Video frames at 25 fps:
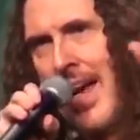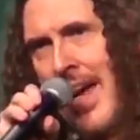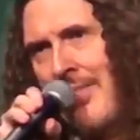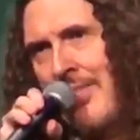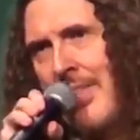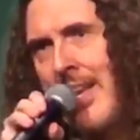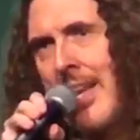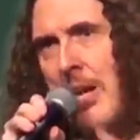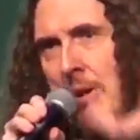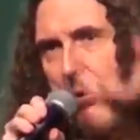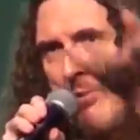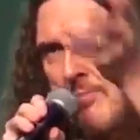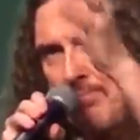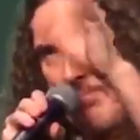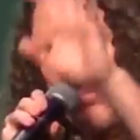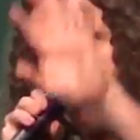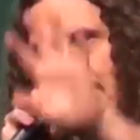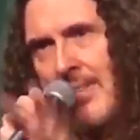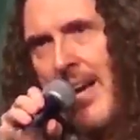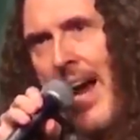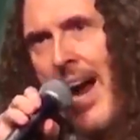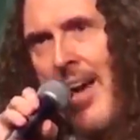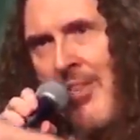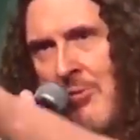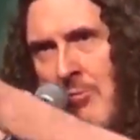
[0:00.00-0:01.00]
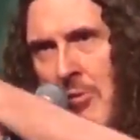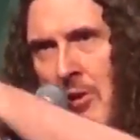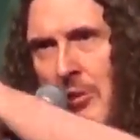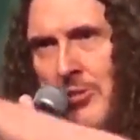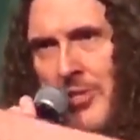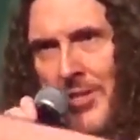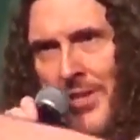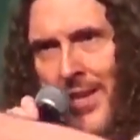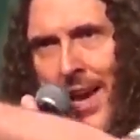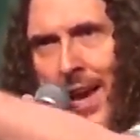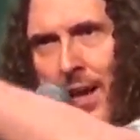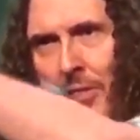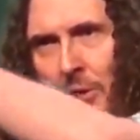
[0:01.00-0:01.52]
And then you'd tie them all
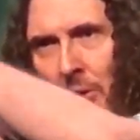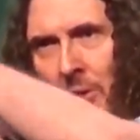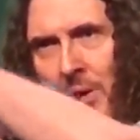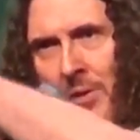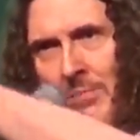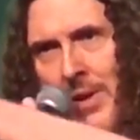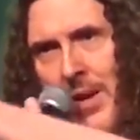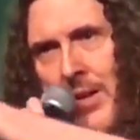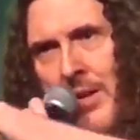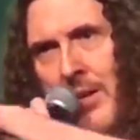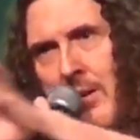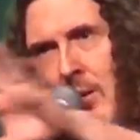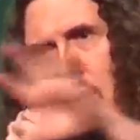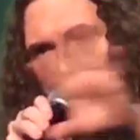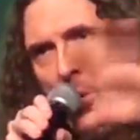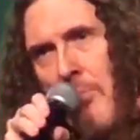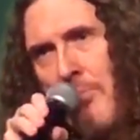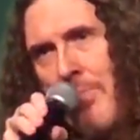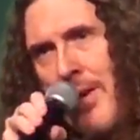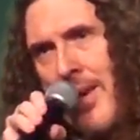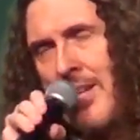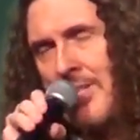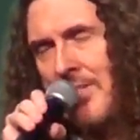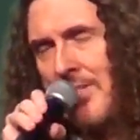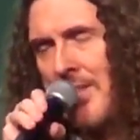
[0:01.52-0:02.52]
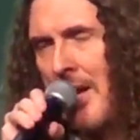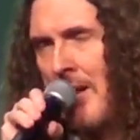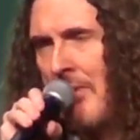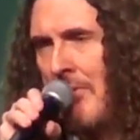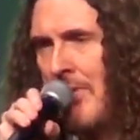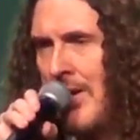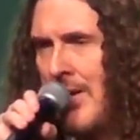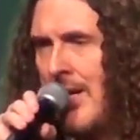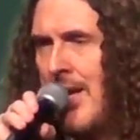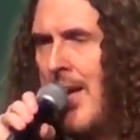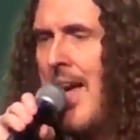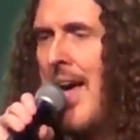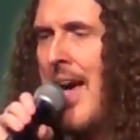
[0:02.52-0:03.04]
together and make a whole piece out
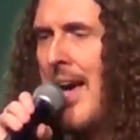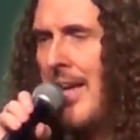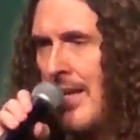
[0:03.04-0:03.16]
of it.